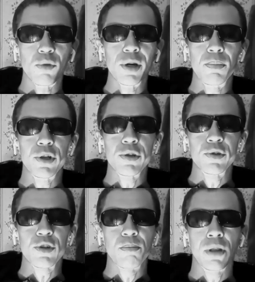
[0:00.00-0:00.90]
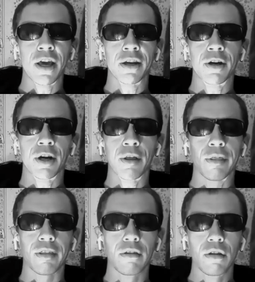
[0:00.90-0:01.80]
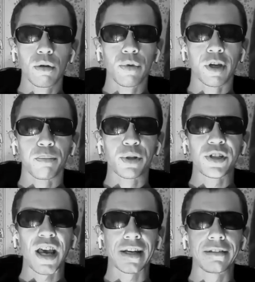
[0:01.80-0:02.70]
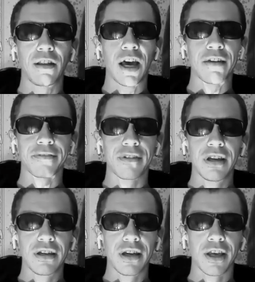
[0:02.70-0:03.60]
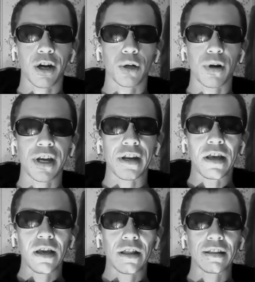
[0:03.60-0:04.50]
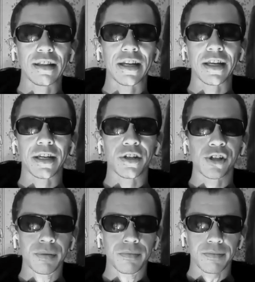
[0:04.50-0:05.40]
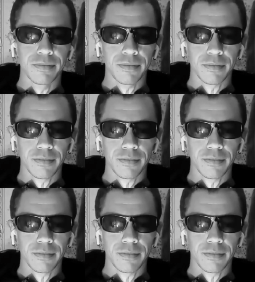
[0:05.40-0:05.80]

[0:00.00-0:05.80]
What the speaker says: We can reproduce the planet Earth. We can protect life and our great lineage.